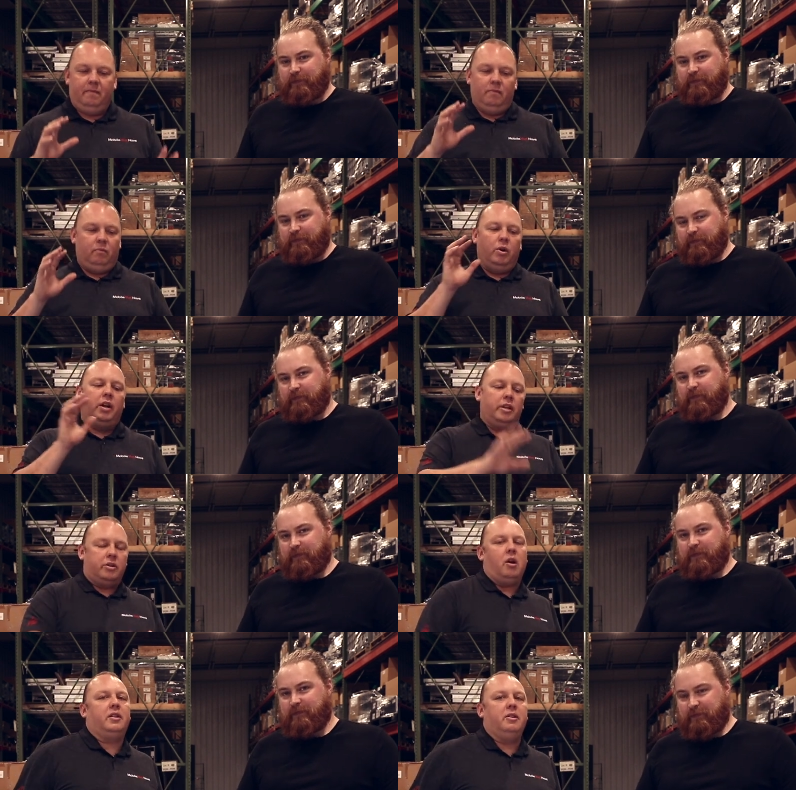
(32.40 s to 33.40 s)
Speaker 1: we're going to
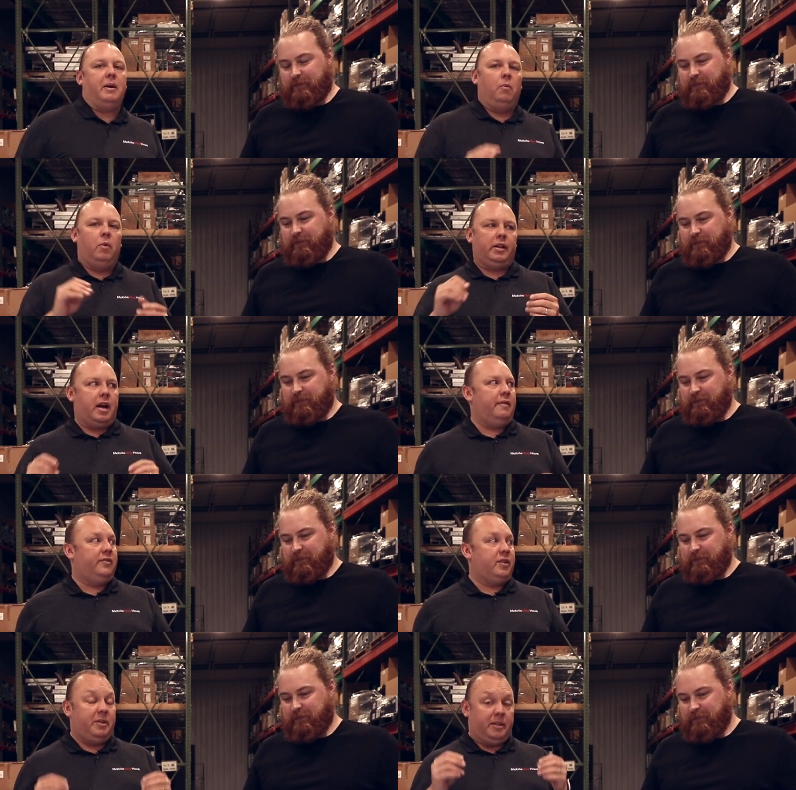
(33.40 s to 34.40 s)
talk to you about what kind
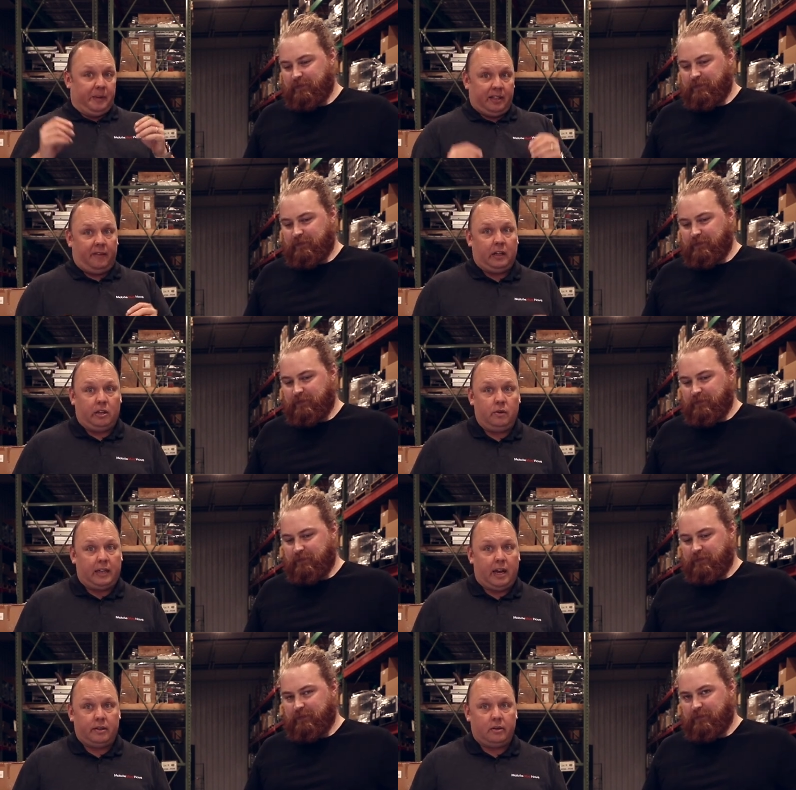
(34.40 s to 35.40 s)
of some of the specific use
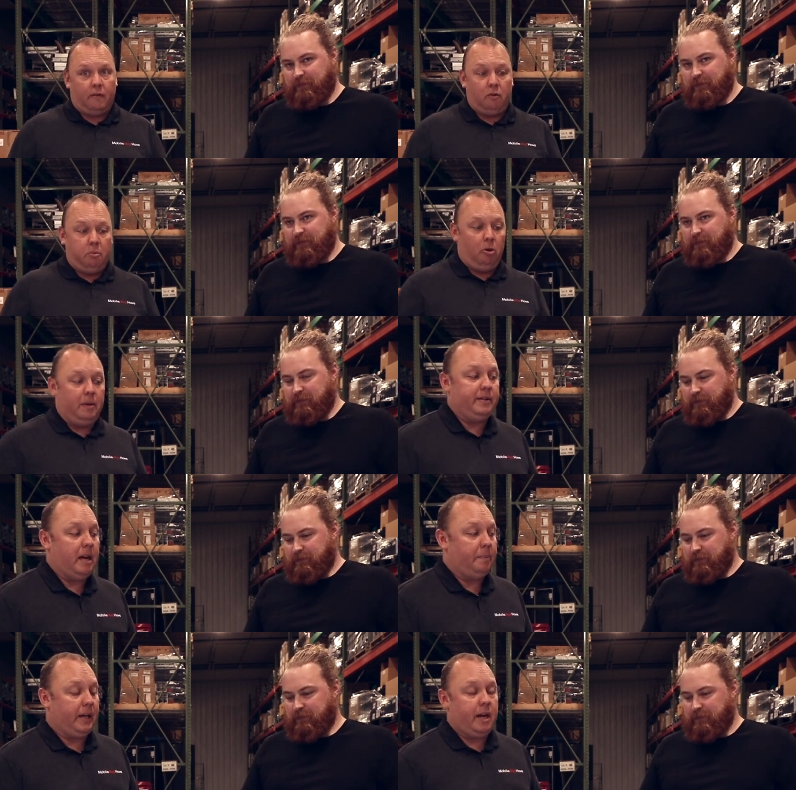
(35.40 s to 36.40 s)
cases are for pole mount
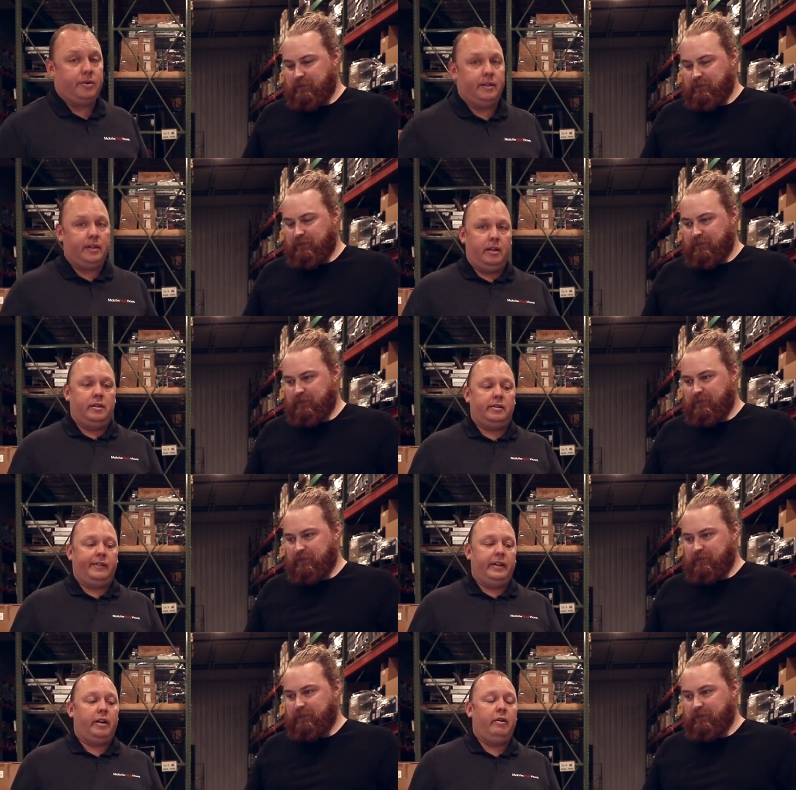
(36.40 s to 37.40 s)
applications in this
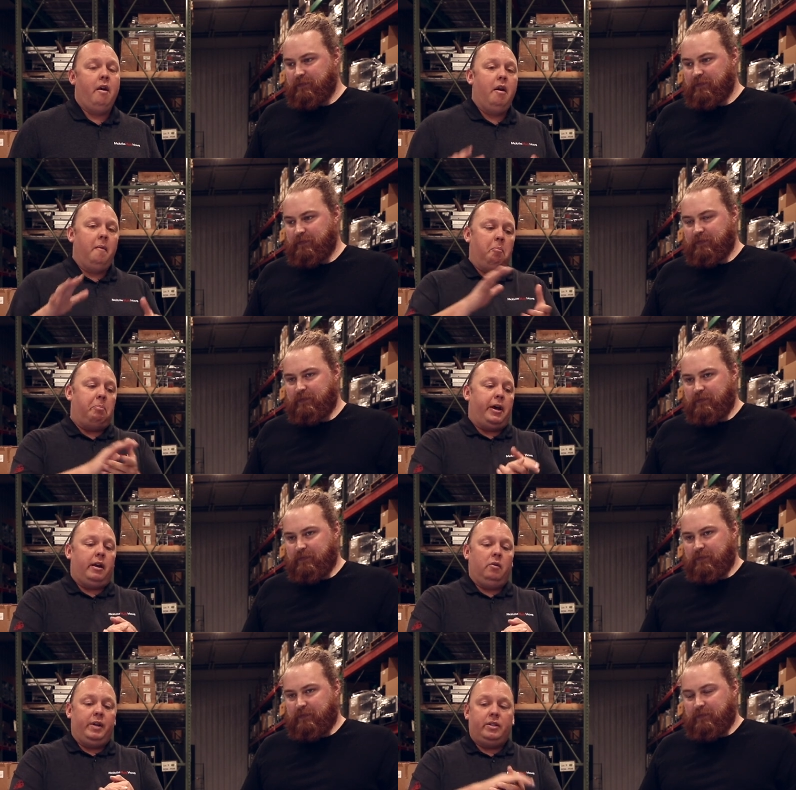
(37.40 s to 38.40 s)
video,
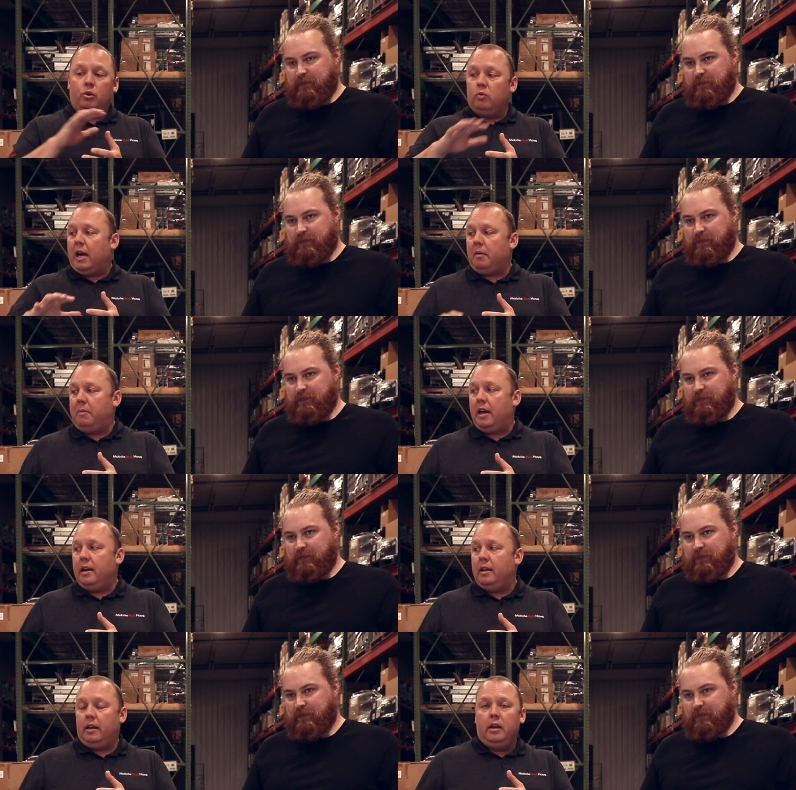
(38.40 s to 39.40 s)
but we do
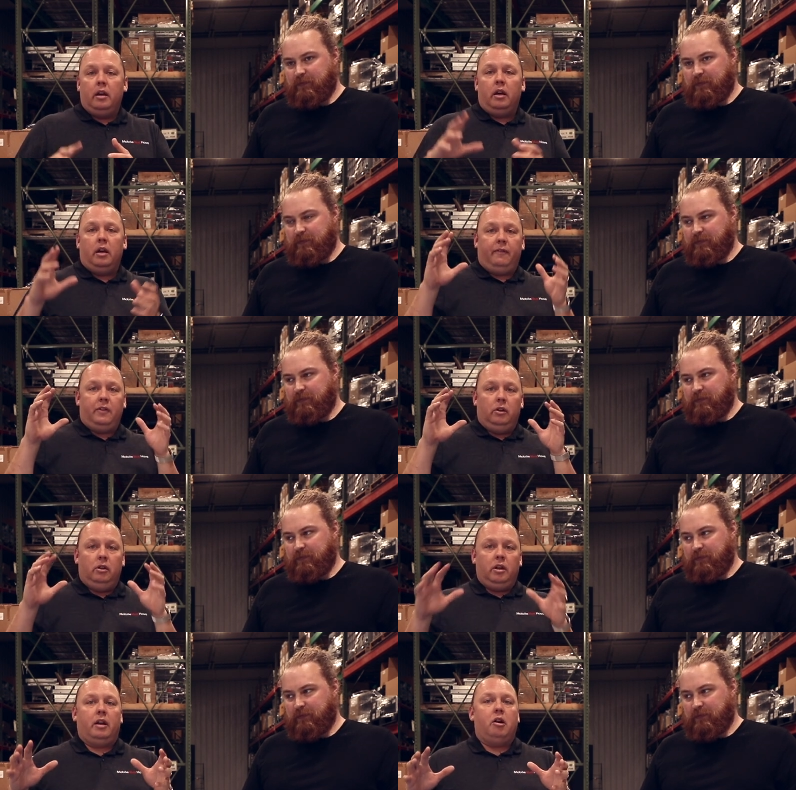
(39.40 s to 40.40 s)
recommend if you
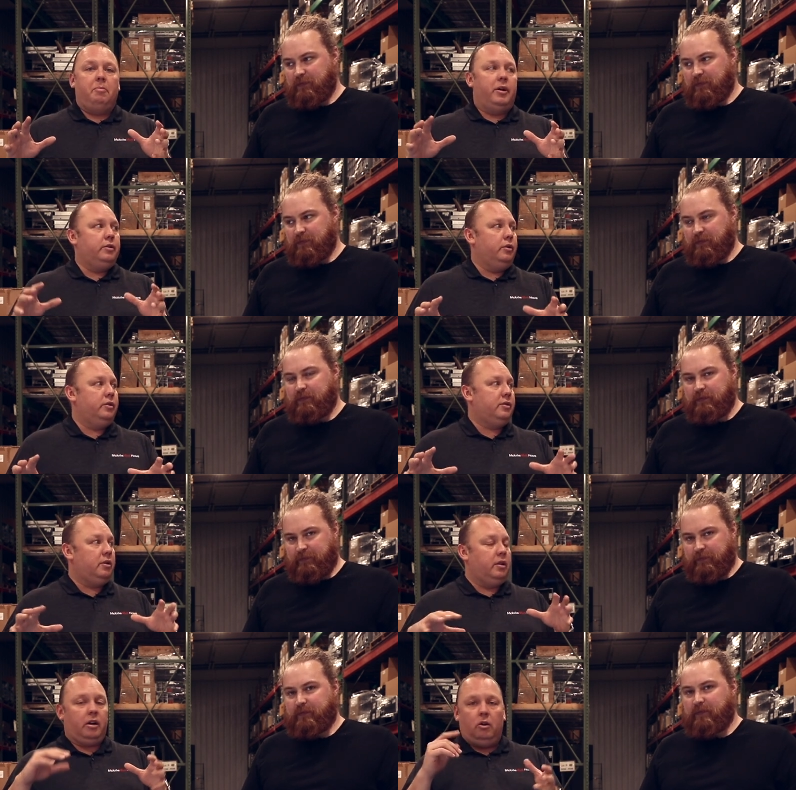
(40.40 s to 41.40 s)
look at our
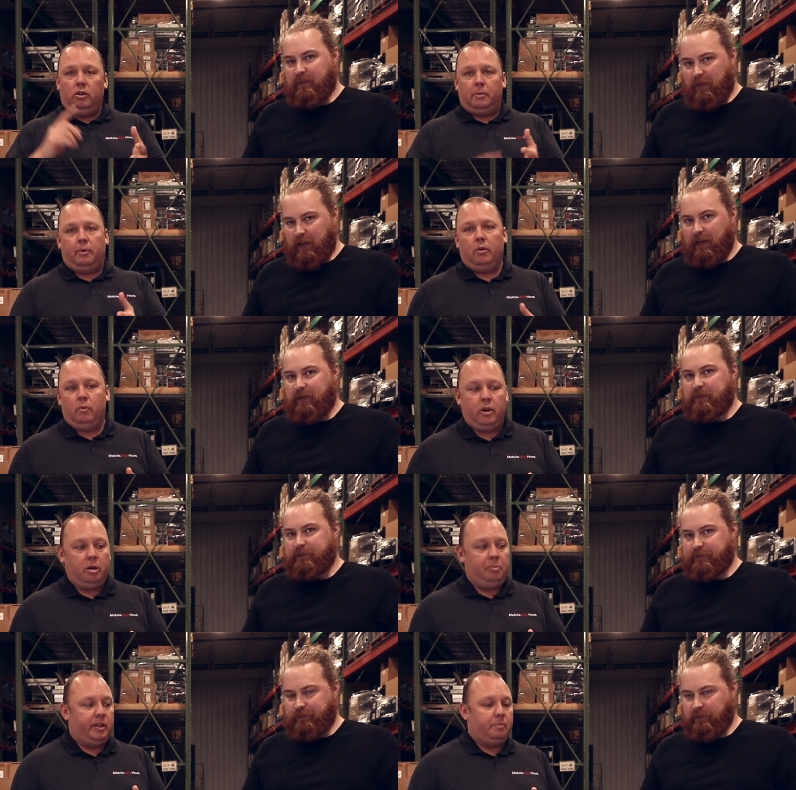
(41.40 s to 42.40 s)
bundles, like our Ultimate Road
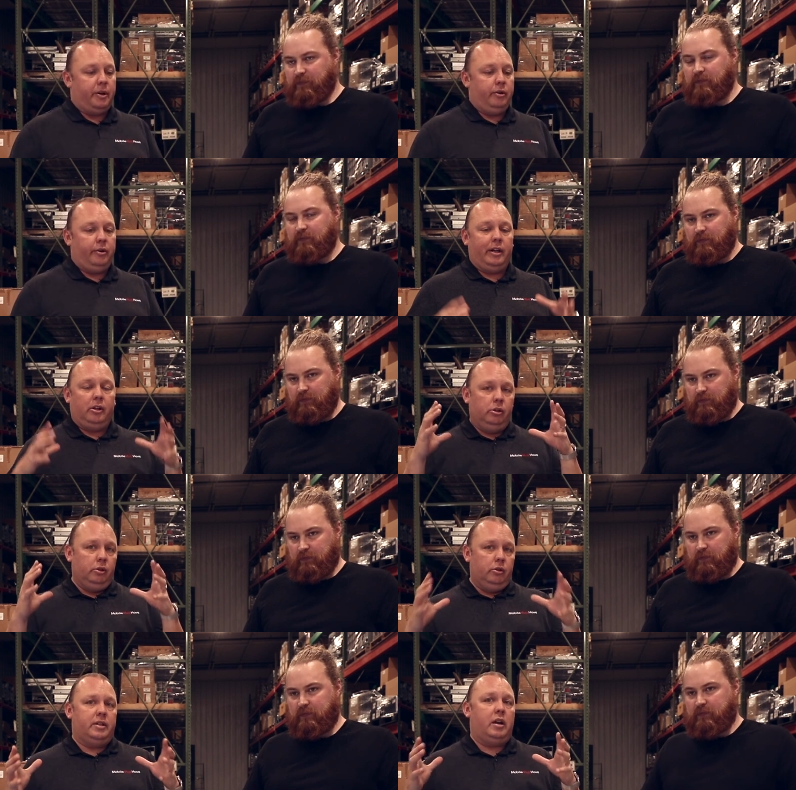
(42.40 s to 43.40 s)
Warrior Plus bundle that
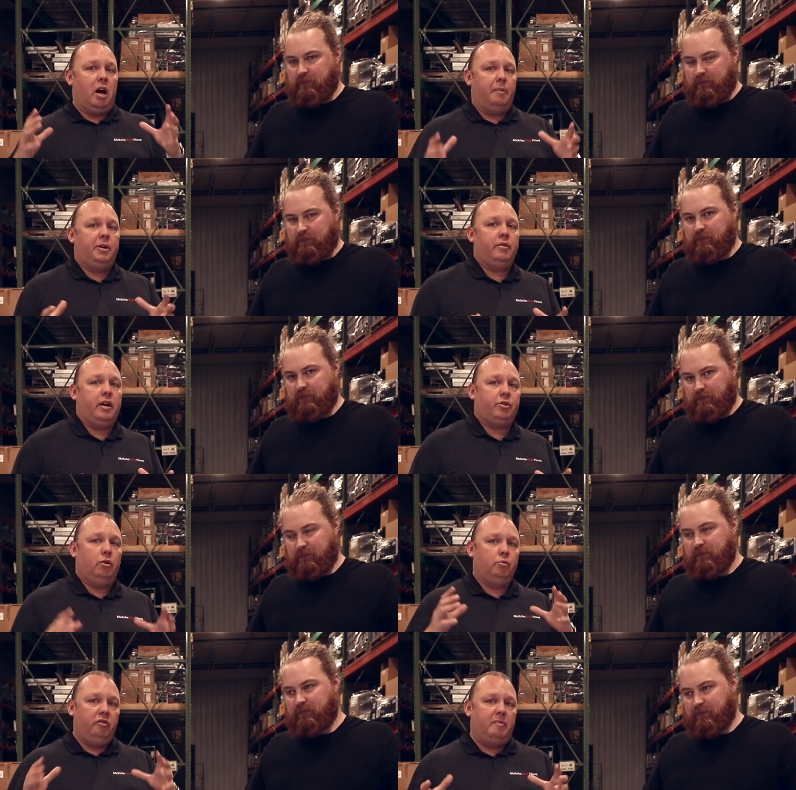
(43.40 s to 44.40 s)
includes an
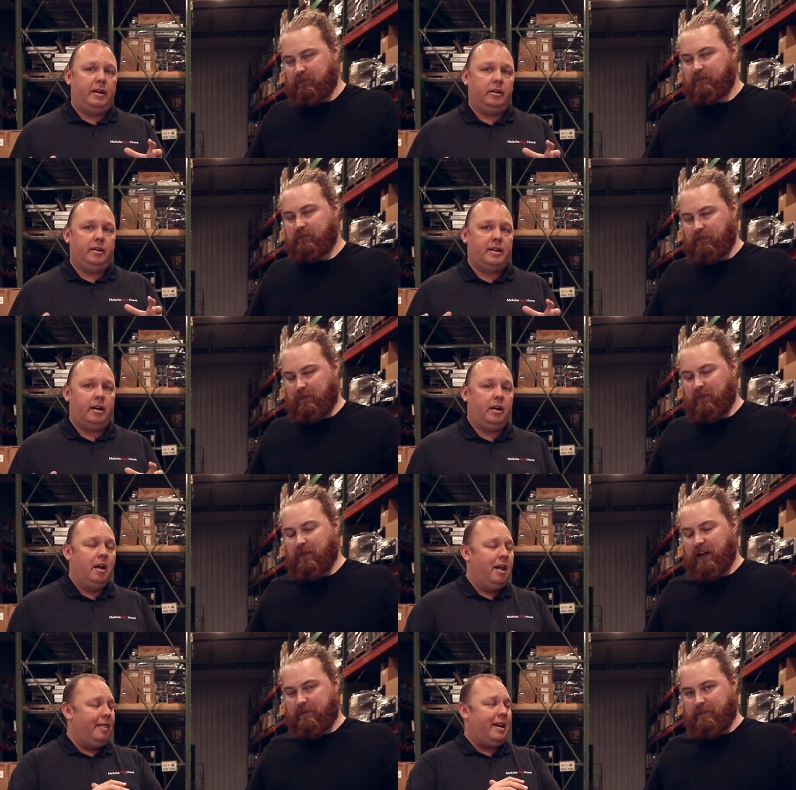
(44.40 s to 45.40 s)
omnidirectional roof-mounted antenna,
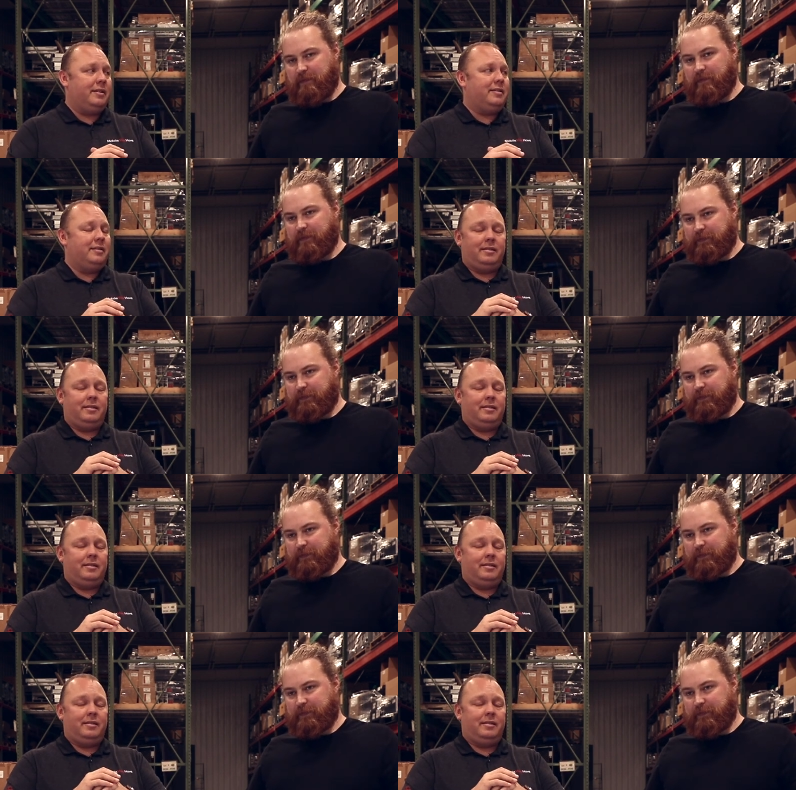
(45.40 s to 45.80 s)
yeah. that is